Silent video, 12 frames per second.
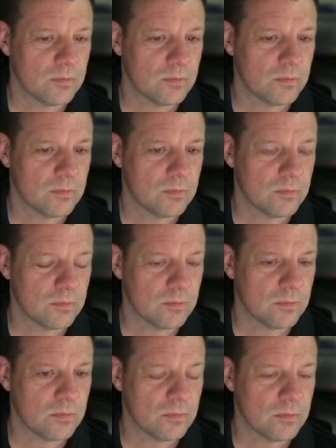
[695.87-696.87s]

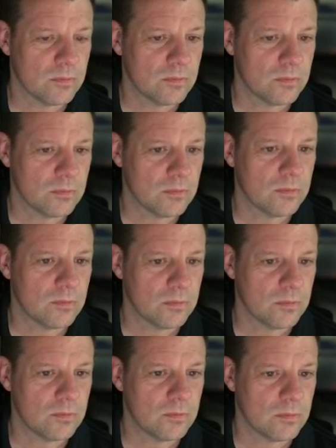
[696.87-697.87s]

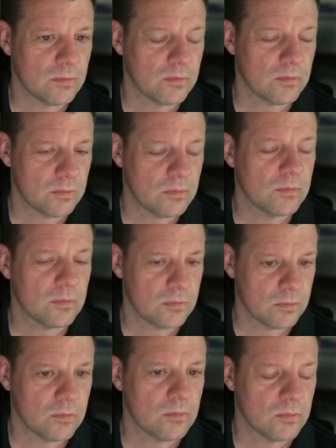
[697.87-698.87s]
No words are spoken by the person on screen.